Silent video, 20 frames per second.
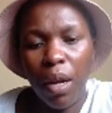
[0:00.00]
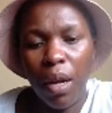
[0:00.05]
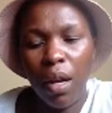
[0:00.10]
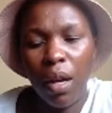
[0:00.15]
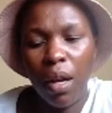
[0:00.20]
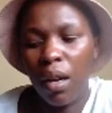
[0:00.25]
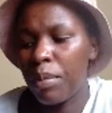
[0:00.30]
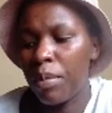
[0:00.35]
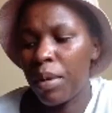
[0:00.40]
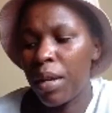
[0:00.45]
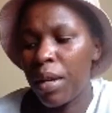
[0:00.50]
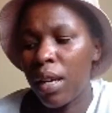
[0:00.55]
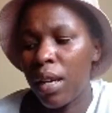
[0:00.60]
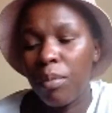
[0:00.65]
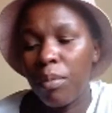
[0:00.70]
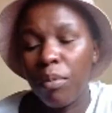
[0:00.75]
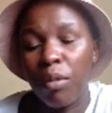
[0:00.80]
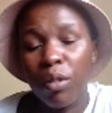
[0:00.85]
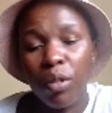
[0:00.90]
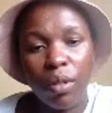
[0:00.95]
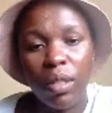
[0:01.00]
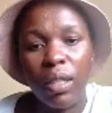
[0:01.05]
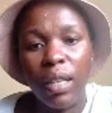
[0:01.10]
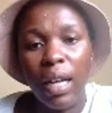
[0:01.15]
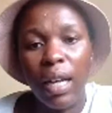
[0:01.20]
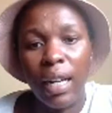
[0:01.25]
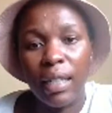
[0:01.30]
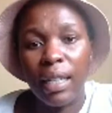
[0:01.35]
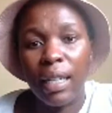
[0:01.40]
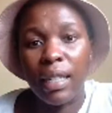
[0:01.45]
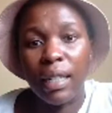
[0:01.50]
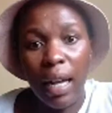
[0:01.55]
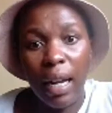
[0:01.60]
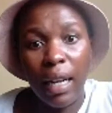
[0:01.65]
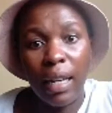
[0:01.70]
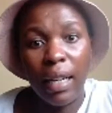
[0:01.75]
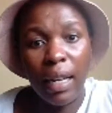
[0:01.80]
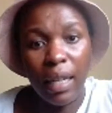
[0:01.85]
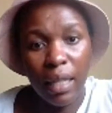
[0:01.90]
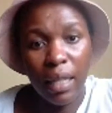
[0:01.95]
being able to start as early
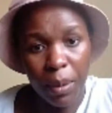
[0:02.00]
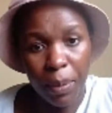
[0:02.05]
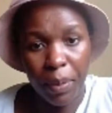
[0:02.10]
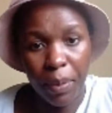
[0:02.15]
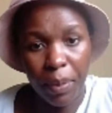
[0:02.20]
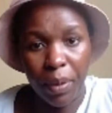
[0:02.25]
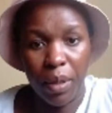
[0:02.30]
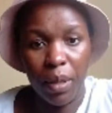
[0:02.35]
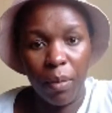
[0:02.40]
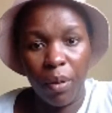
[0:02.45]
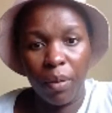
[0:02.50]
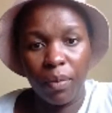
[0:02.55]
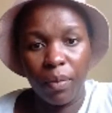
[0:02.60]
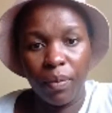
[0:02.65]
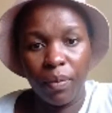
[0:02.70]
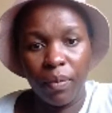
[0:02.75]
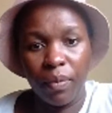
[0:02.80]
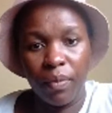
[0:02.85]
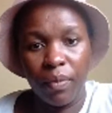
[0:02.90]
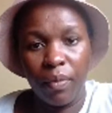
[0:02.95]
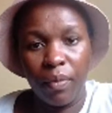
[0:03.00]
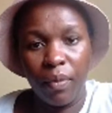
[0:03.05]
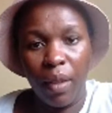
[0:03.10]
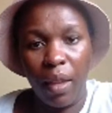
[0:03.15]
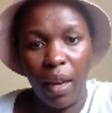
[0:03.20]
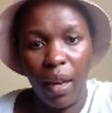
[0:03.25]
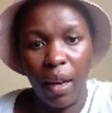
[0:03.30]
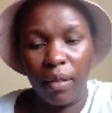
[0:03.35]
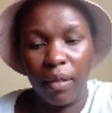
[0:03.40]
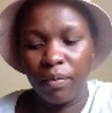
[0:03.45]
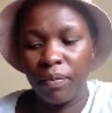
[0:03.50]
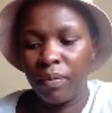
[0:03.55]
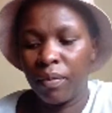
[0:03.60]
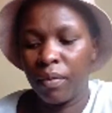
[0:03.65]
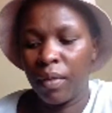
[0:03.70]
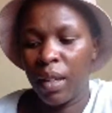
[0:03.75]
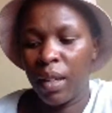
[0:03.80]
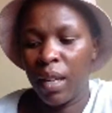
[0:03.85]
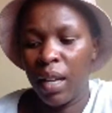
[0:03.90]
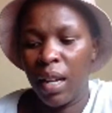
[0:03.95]
as possible. Yeah.
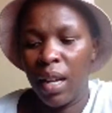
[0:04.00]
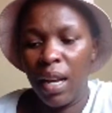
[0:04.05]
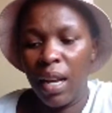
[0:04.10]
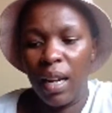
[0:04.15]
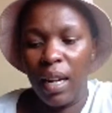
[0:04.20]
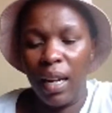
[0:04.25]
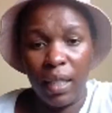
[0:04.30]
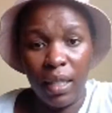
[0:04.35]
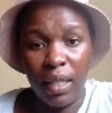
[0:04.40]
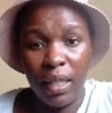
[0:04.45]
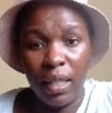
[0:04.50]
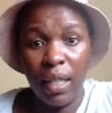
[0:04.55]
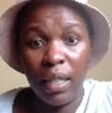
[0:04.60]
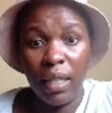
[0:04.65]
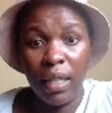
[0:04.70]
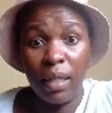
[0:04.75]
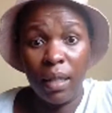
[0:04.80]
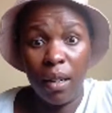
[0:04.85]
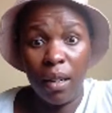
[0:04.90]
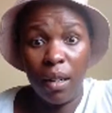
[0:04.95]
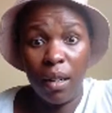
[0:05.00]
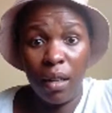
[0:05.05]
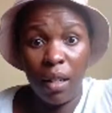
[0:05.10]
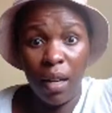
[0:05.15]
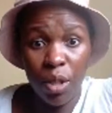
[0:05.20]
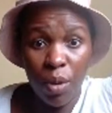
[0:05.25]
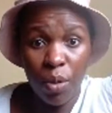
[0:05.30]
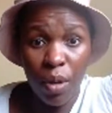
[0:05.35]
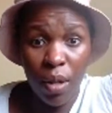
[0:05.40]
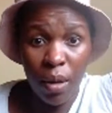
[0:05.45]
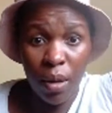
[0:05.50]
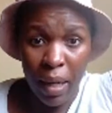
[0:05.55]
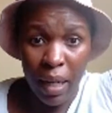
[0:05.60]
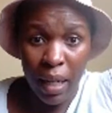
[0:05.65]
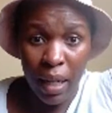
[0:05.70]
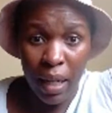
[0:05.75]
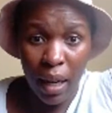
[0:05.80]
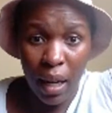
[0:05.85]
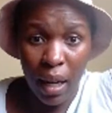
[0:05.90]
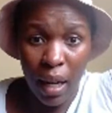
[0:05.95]
Like I said, next week,
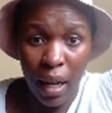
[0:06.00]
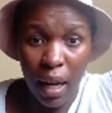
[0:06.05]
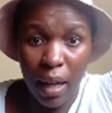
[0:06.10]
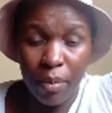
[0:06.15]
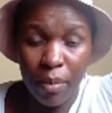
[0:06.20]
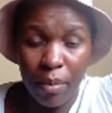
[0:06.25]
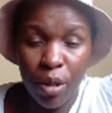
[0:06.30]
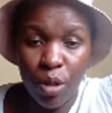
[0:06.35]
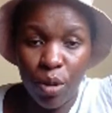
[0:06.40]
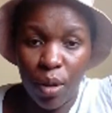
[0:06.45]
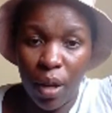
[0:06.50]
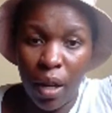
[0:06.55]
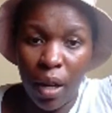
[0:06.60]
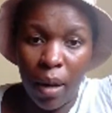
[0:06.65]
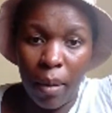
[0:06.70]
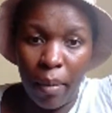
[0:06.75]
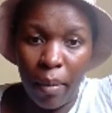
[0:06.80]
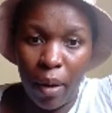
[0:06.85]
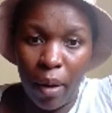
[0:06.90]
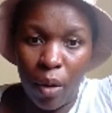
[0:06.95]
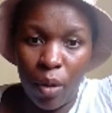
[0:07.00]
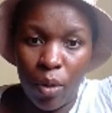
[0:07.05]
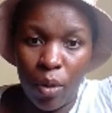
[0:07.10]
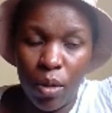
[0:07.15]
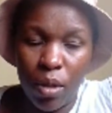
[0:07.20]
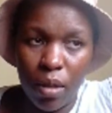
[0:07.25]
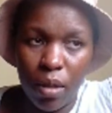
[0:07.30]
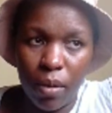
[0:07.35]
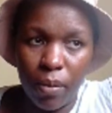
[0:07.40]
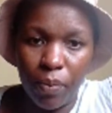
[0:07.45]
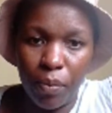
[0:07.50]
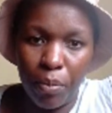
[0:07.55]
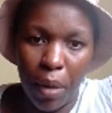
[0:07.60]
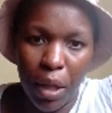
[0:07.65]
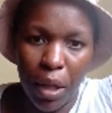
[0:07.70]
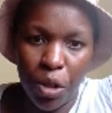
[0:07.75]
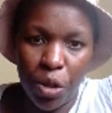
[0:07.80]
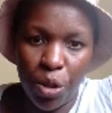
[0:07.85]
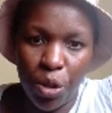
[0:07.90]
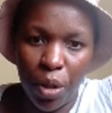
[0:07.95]
Monday, I'll be talking about
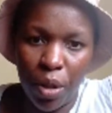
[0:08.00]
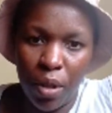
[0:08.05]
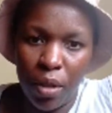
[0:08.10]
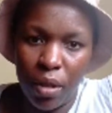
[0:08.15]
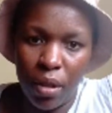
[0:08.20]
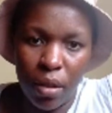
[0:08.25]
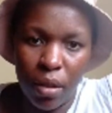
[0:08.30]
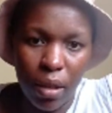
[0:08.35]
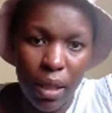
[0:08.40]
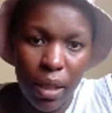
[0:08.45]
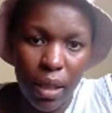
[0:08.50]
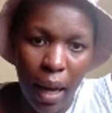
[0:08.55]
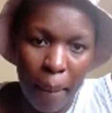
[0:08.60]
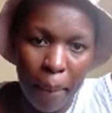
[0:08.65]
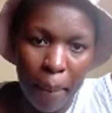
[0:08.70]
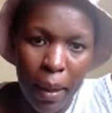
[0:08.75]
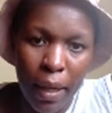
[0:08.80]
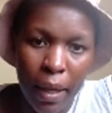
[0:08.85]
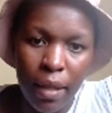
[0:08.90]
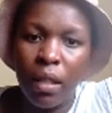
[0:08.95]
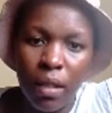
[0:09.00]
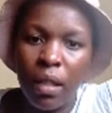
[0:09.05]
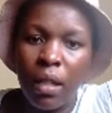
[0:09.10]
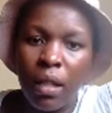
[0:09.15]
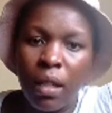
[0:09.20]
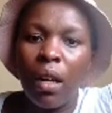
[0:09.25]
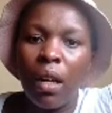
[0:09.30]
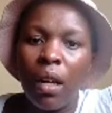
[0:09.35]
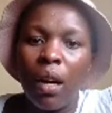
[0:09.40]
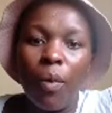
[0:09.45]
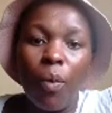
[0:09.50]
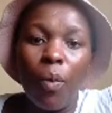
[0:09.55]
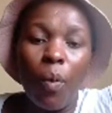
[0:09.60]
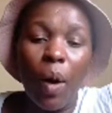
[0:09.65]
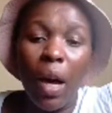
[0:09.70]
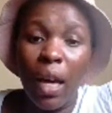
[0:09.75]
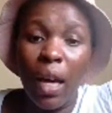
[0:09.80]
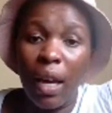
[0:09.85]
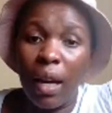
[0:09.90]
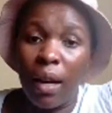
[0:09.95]
pension, retirement, why
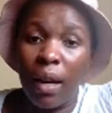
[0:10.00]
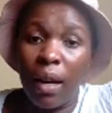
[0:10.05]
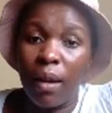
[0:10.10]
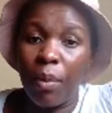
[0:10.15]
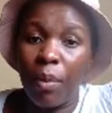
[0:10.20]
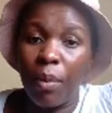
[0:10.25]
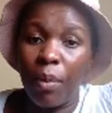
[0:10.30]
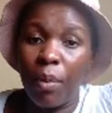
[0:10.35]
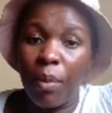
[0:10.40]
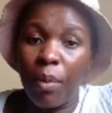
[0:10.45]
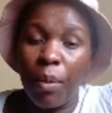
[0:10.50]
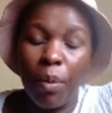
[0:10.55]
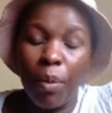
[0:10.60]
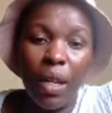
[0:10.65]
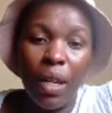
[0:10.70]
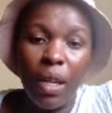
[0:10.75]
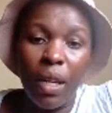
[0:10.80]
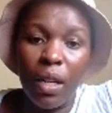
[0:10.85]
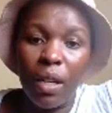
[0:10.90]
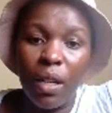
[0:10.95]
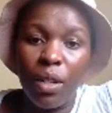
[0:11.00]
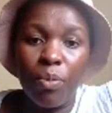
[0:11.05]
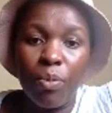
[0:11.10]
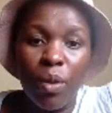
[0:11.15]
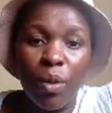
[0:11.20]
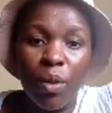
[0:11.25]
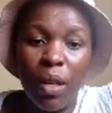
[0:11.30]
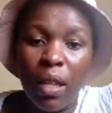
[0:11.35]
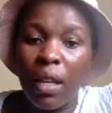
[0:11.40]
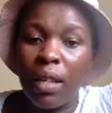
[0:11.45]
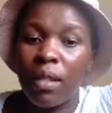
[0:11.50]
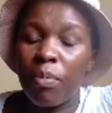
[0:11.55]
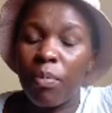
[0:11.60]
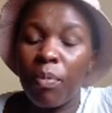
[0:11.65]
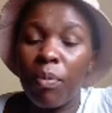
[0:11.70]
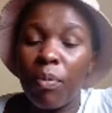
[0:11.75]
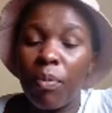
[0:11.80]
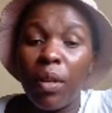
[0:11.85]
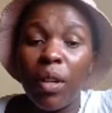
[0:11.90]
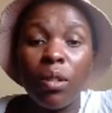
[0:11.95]
young people we need to be doing this,
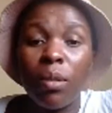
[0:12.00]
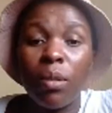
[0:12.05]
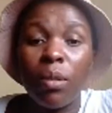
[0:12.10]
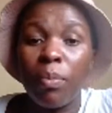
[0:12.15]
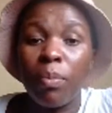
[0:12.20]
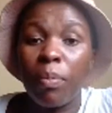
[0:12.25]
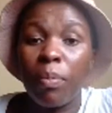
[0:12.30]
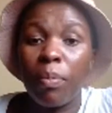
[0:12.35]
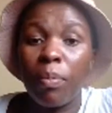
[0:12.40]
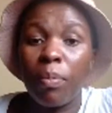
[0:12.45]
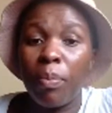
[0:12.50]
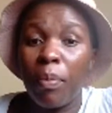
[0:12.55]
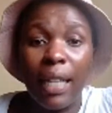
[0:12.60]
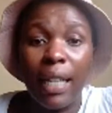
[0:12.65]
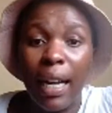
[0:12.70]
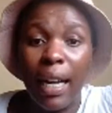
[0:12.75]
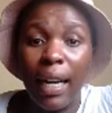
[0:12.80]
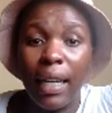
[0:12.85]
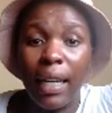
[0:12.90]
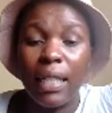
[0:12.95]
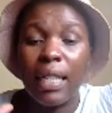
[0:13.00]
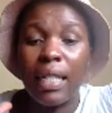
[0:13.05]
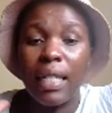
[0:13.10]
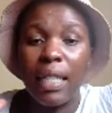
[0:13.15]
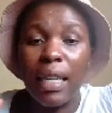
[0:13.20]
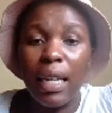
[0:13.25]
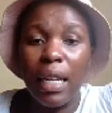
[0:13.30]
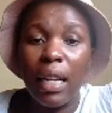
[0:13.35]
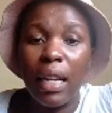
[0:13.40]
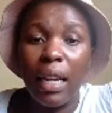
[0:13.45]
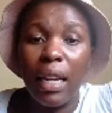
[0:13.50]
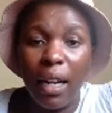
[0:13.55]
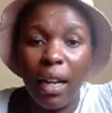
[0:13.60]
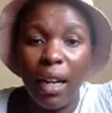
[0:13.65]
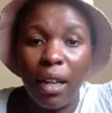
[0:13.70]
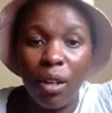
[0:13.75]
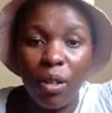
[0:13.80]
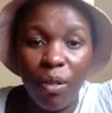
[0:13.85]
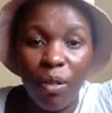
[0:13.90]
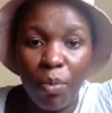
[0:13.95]
because black tax is killing a
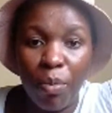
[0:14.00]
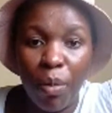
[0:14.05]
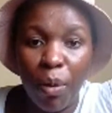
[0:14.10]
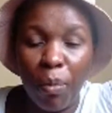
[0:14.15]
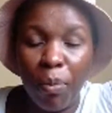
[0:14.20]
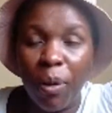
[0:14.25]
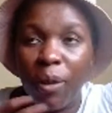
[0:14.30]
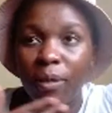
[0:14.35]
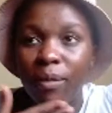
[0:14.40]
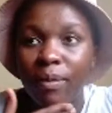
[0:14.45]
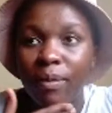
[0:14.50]
lot of people,